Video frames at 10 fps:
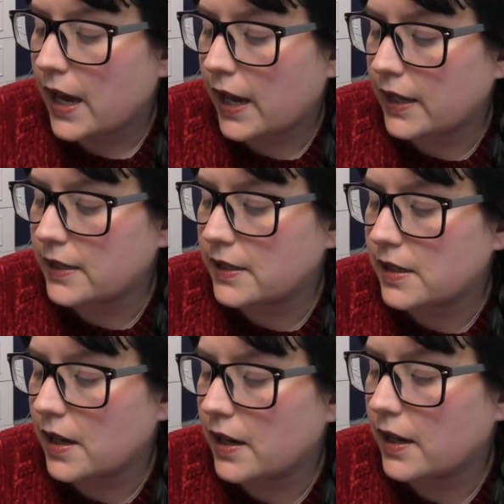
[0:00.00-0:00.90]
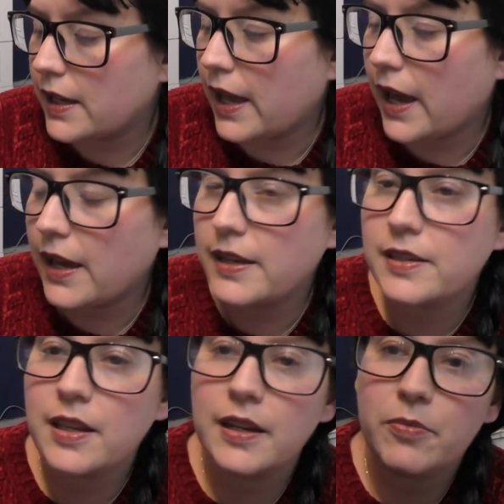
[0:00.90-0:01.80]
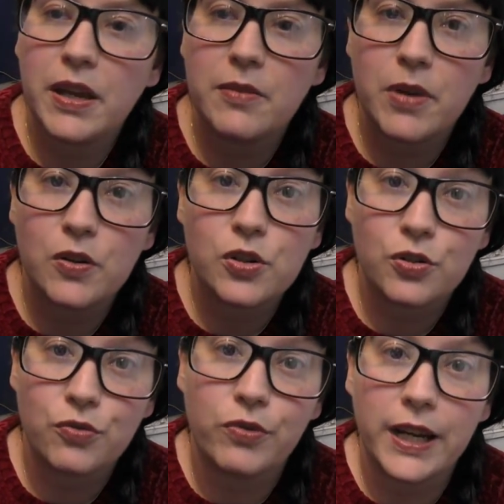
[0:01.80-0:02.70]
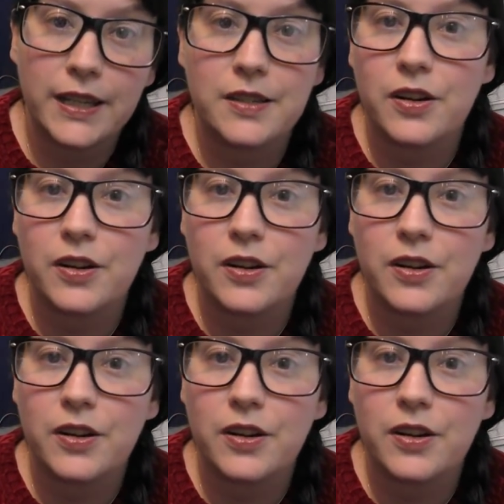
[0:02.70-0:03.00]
and uh, yeah it's going to be an emotional read